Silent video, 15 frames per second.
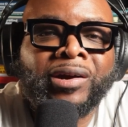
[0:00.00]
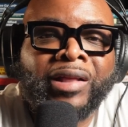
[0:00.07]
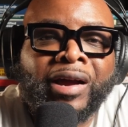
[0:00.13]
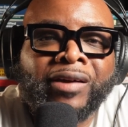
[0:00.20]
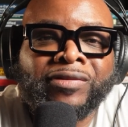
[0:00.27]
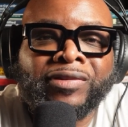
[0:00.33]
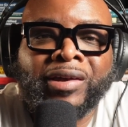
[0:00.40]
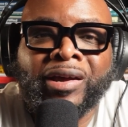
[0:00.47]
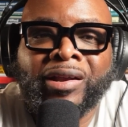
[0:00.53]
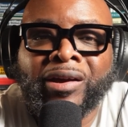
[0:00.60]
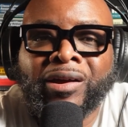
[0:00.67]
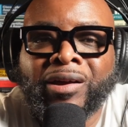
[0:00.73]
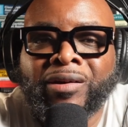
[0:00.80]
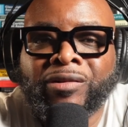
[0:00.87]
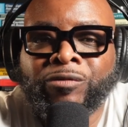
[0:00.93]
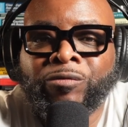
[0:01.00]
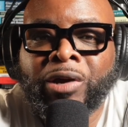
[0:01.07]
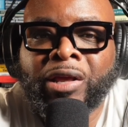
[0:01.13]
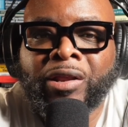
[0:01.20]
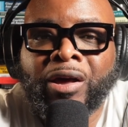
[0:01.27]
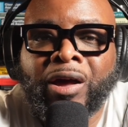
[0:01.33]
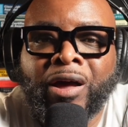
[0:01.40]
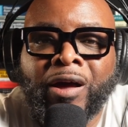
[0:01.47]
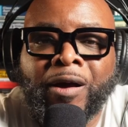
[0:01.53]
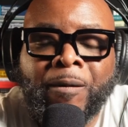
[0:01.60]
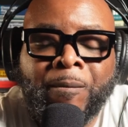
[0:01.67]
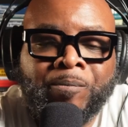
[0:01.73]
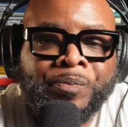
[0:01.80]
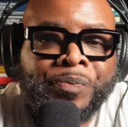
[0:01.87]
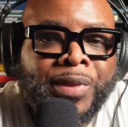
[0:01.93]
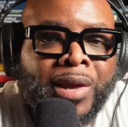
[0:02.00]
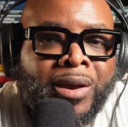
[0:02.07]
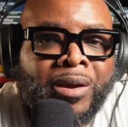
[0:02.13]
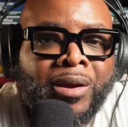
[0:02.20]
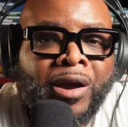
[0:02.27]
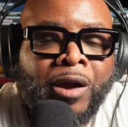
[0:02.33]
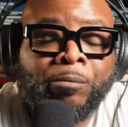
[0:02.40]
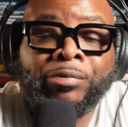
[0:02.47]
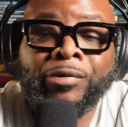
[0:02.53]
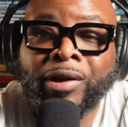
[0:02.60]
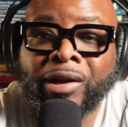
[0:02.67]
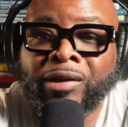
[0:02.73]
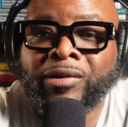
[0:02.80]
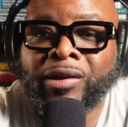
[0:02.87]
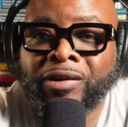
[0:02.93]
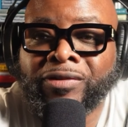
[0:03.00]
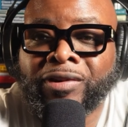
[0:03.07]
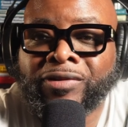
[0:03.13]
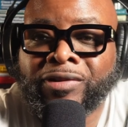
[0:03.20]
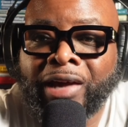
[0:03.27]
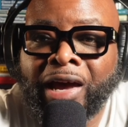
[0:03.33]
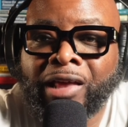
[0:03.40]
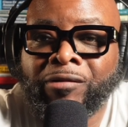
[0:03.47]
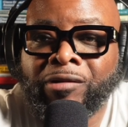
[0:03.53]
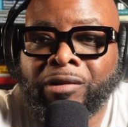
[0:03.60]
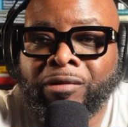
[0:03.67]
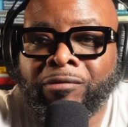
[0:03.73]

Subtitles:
like I said, it comes with a pretty decent salary.